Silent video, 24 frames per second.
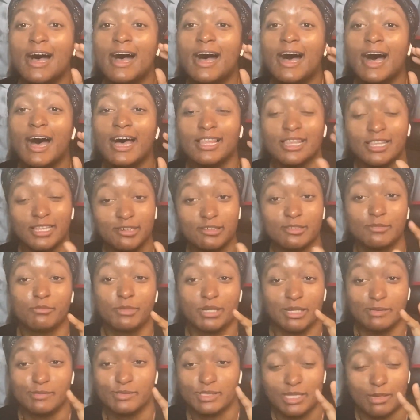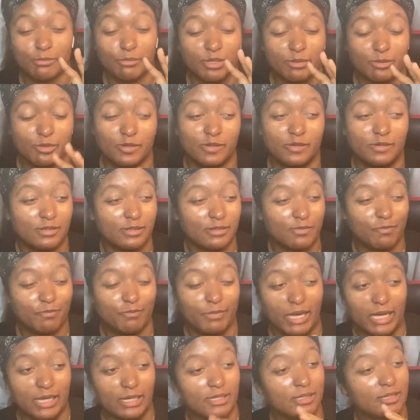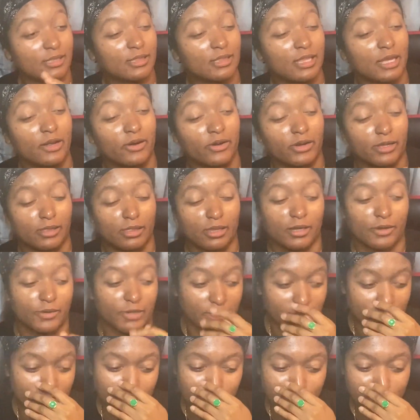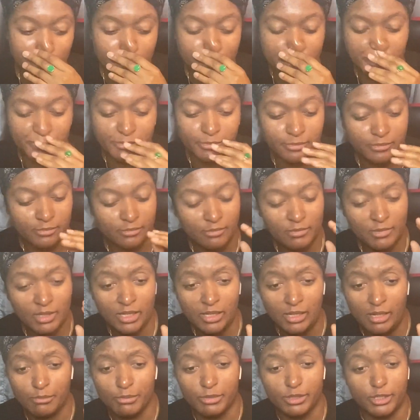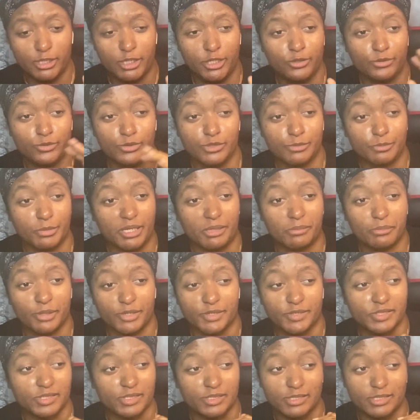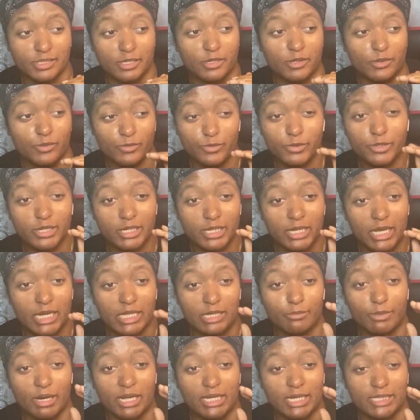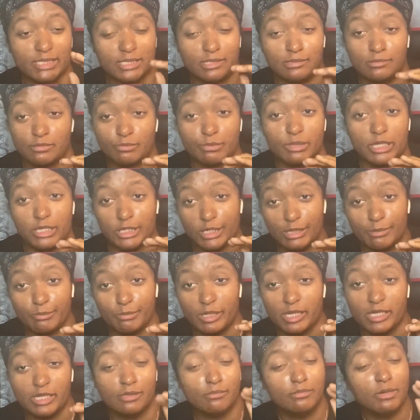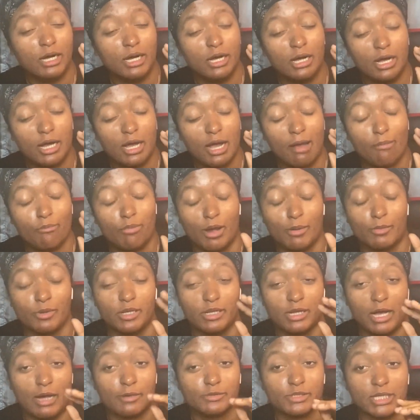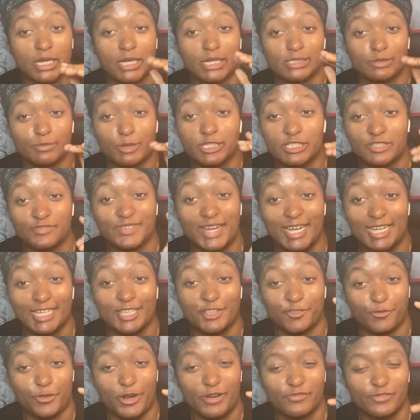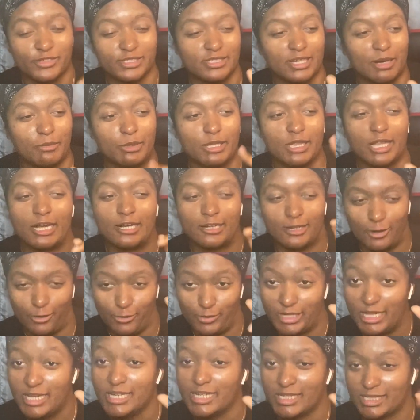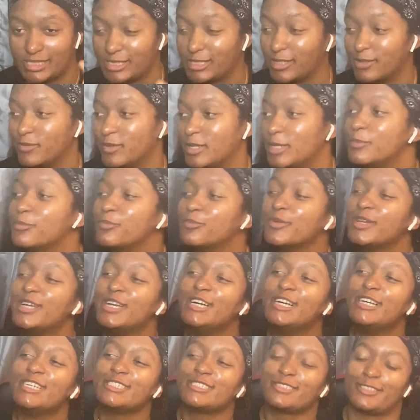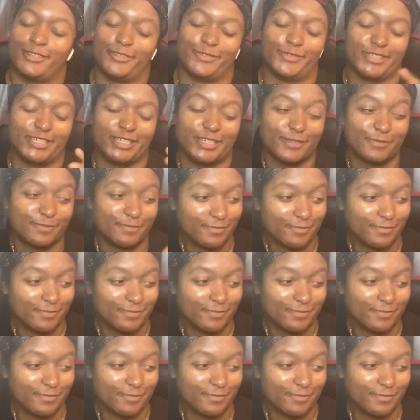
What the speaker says: I love the memes that people make. They are hilarious. I'm a huge meme person, so anybody that sends me a good meme, I was like, especially if I get the reference, I'll be like, oh yeah, that's a good one. So yeah.